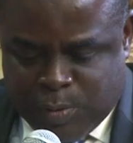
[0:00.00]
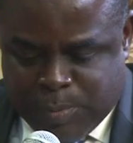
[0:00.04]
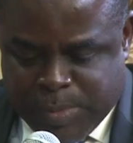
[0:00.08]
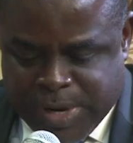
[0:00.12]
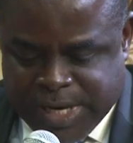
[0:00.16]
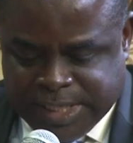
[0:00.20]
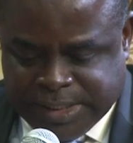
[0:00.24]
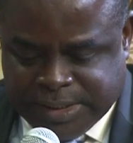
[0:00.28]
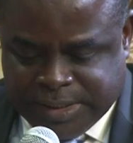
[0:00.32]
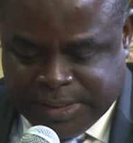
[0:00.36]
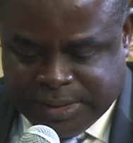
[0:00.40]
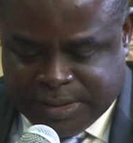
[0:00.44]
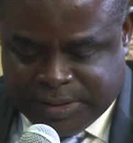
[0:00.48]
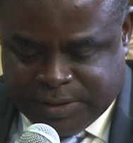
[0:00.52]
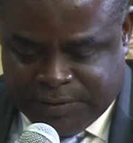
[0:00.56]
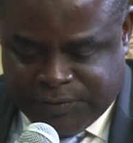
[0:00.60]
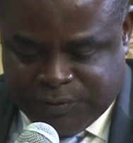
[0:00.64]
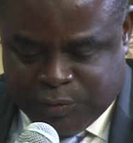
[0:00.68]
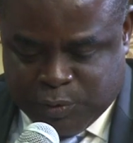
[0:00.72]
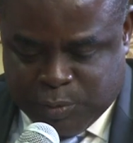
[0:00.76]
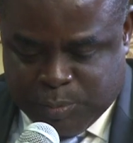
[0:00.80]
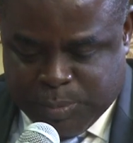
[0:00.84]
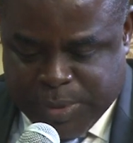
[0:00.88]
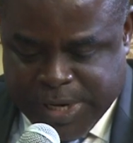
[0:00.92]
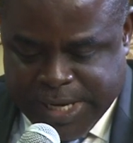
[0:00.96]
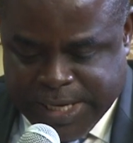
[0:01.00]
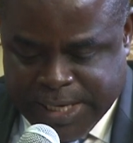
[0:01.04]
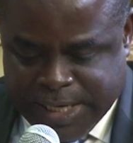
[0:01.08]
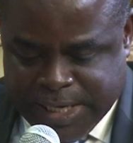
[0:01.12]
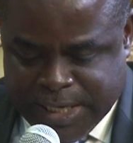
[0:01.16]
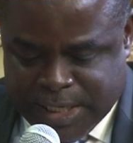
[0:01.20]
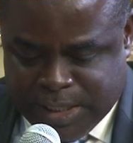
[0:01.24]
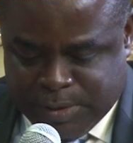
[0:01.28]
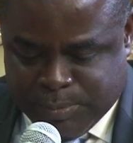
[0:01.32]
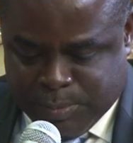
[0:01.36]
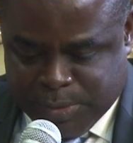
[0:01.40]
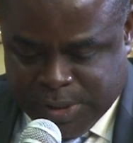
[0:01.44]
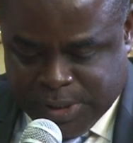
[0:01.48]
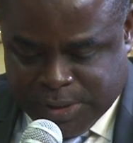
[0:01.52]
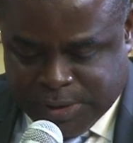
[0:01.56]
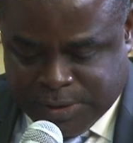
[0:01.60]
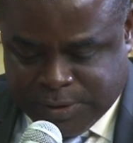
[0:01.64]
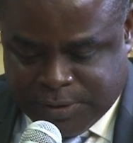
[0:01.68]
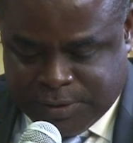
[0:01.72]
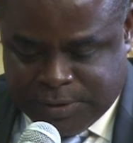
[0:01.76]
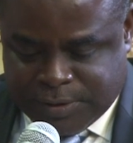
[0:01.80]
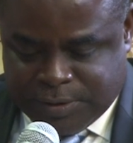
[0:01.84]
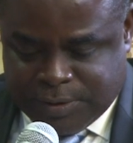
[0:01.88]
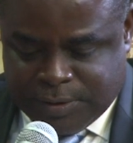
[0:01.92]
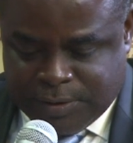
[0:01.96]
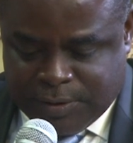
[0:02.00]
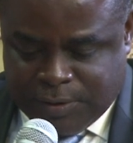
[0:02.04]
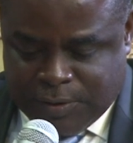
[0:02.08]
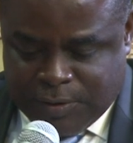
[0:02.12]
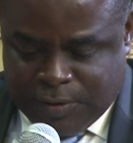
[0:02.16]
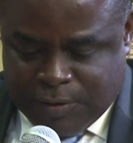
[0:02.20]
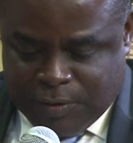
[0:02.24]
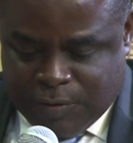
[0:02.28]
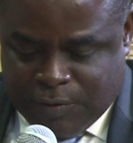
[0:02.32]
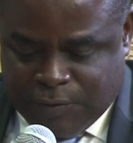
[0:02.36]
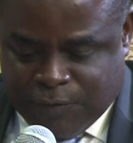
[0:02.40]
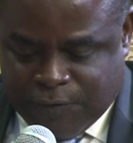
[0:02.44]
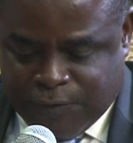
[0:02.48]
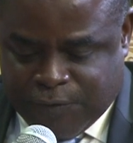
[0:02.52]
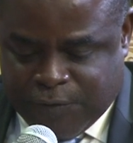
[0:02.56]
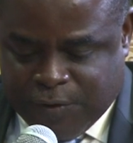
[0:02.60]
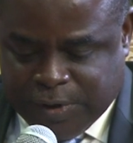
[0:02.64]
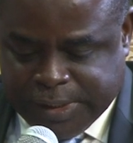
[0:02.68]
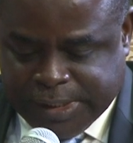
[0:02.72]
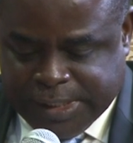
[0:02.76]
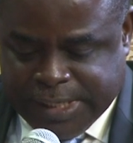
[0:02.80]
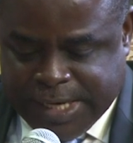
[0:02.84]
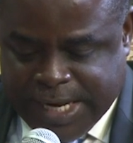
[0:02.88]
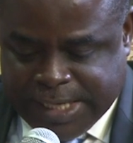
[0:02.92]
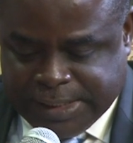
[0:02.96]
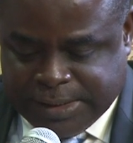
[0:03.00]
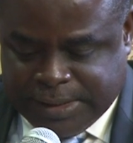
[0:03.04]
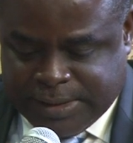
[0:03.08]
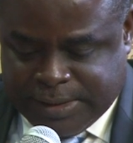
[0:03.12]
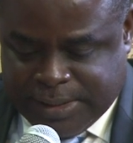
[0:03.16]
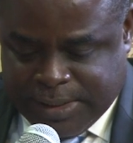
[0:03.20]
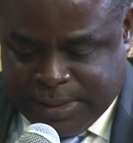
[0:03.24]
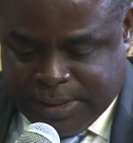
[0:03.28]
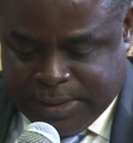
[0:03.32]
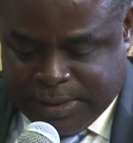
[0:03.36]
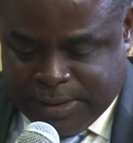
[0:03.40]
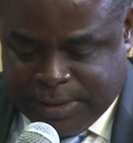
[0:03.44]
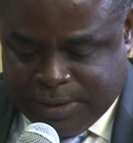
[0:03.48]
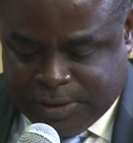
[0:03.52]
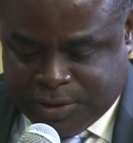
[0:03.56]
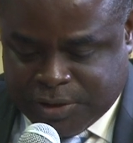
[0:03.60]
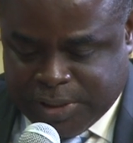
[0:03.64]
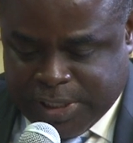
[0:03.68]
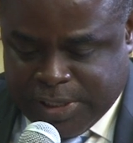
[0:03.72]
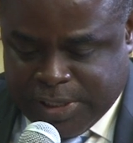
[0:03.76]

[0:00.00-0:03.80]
man deceive you by any means, for that day shall